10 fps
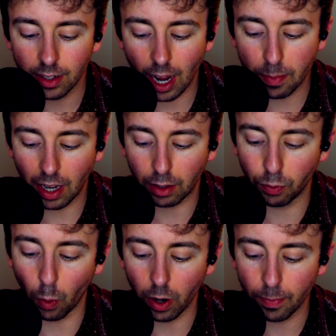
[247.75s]
times
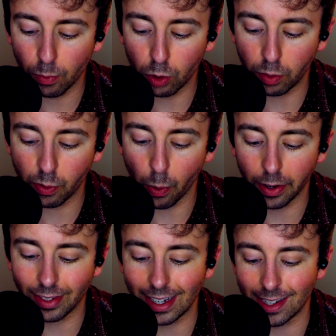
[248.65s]
x4, which of
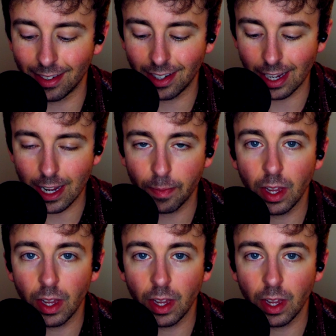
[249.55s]
course is t.